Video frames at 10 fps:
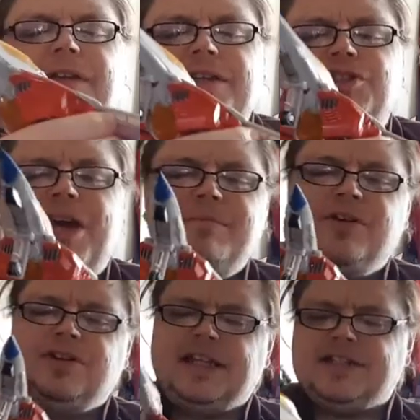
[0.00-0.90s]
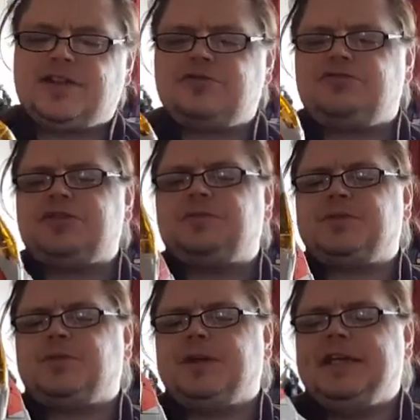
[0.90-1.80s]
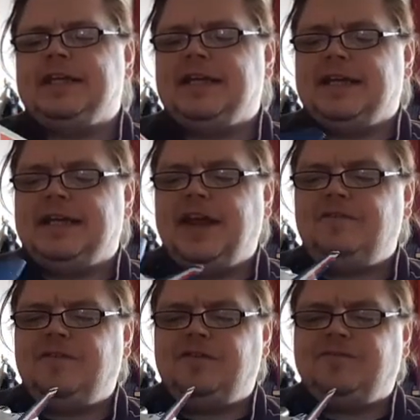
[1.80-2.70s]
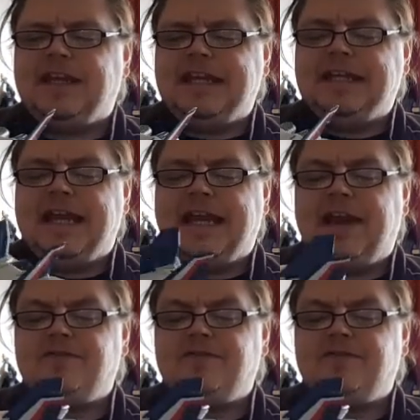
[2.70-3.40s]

think the jet mode is a cross between an F-15 and an